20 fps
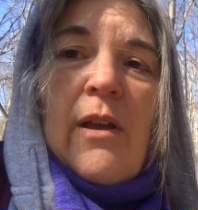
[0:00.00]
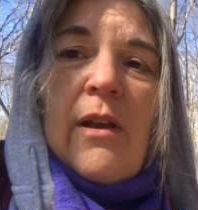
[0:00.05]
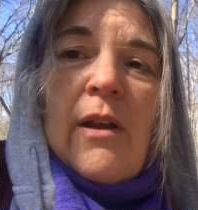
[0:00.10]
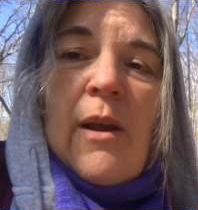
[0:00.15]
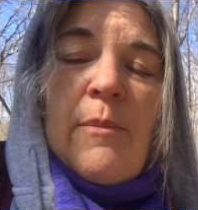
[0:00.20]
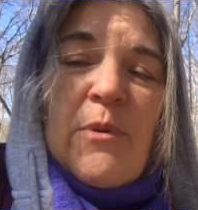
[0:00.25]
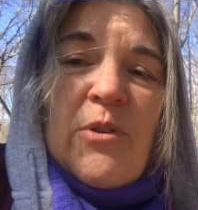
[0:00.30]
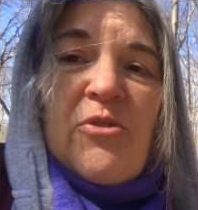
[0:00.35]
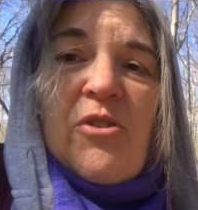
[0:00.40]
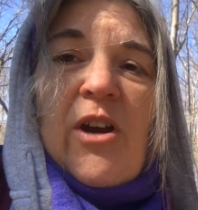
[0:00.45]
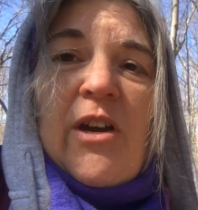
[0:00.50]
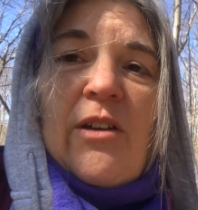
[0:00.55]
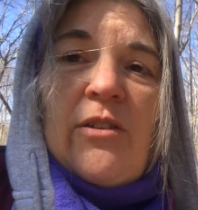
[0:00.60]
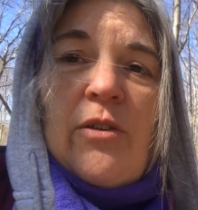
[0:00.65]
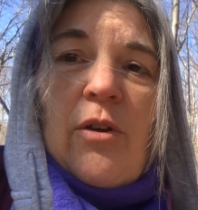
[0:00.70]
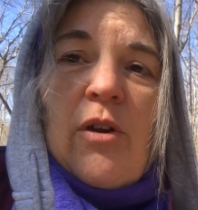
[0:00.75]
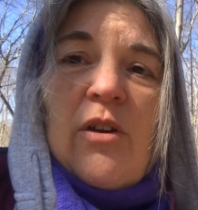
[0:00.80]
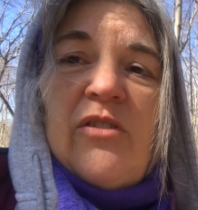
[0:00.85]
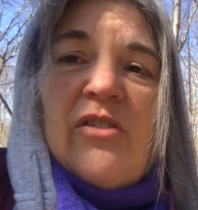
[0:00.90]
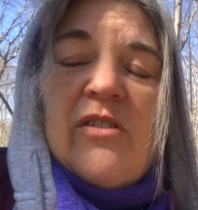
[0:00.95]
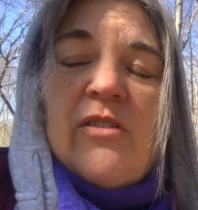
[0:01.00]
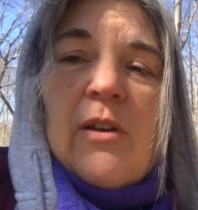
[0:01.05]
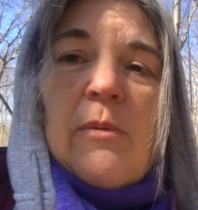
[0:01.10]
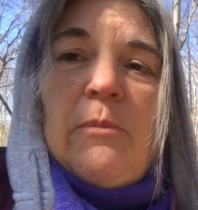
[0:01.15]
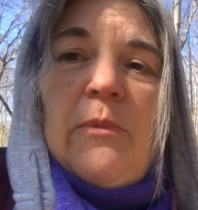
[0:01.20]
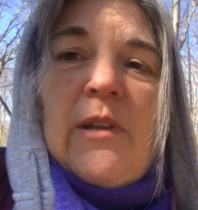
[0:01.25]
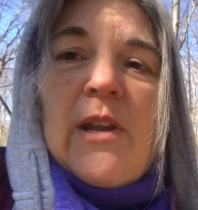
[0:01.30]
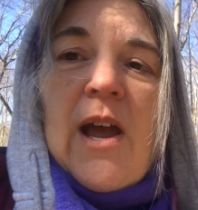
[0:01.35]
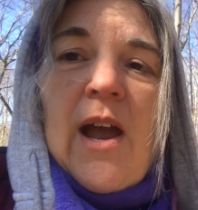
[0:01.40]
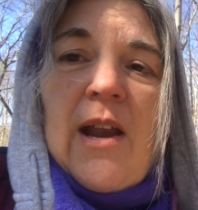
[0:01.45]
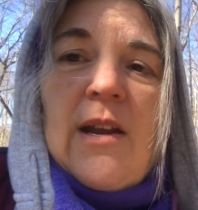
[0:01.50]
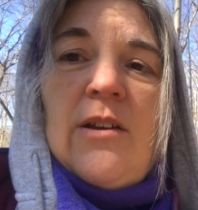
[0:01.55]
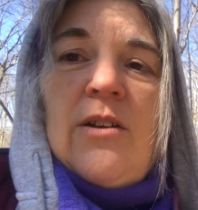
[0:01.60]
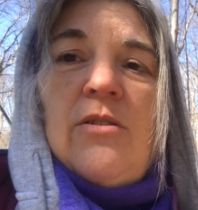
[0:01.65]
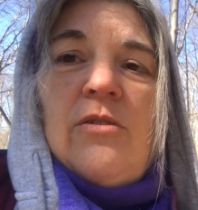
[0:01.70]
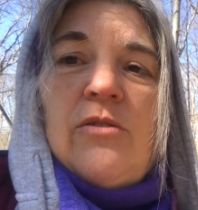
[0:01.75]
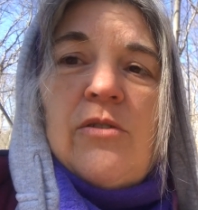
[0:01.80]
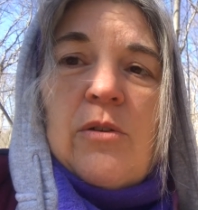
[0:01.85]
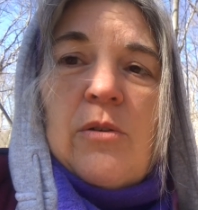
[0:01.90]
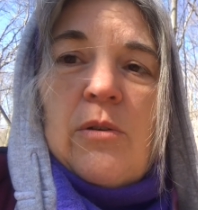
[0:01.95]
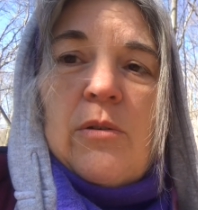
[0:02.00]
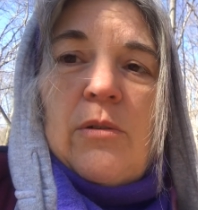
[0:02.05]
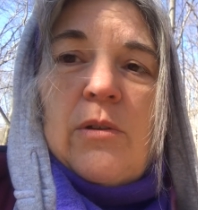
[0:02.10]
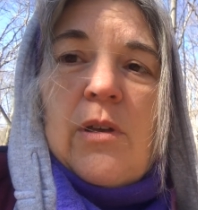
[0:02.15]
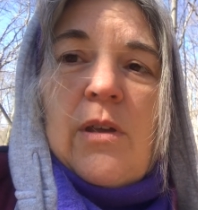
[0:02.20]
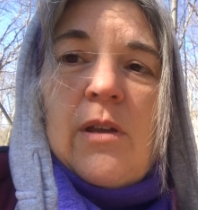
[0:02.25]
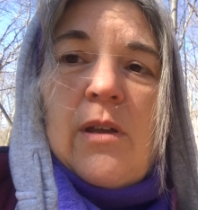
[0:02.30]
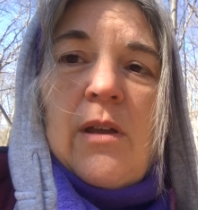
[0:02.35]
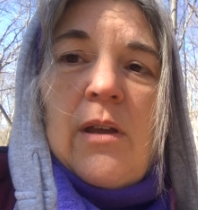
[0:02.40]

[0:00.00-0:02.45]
I've been training dogs since I'm 9 years old.